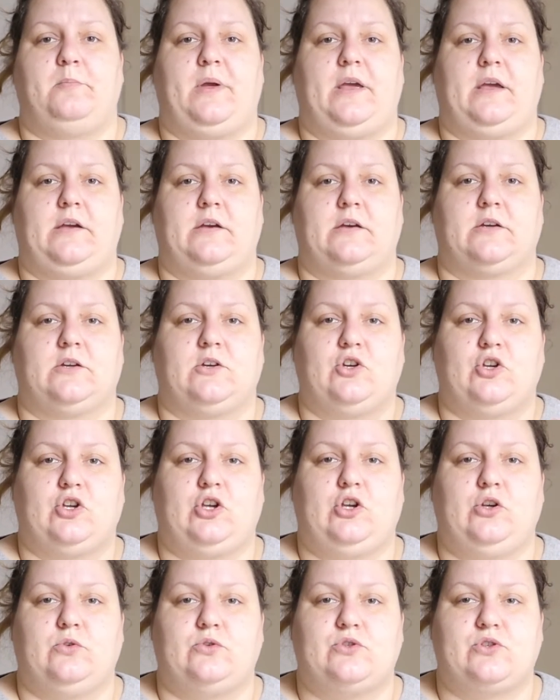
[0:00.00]
Big,
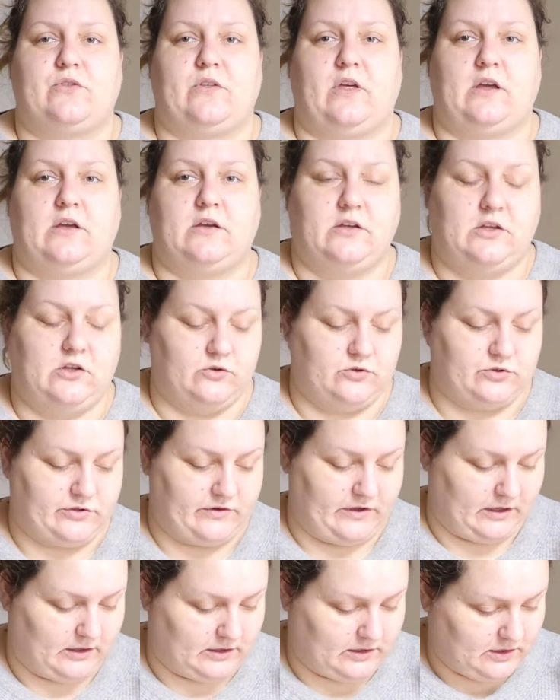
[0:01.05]
huge thing.
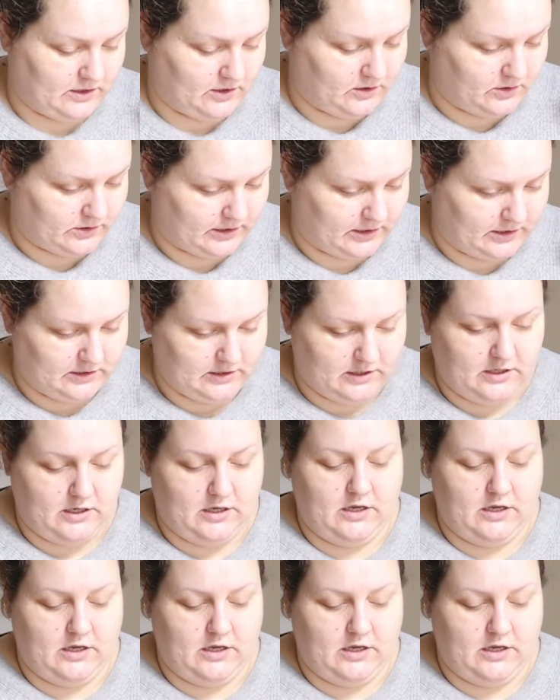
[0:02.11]
Okay.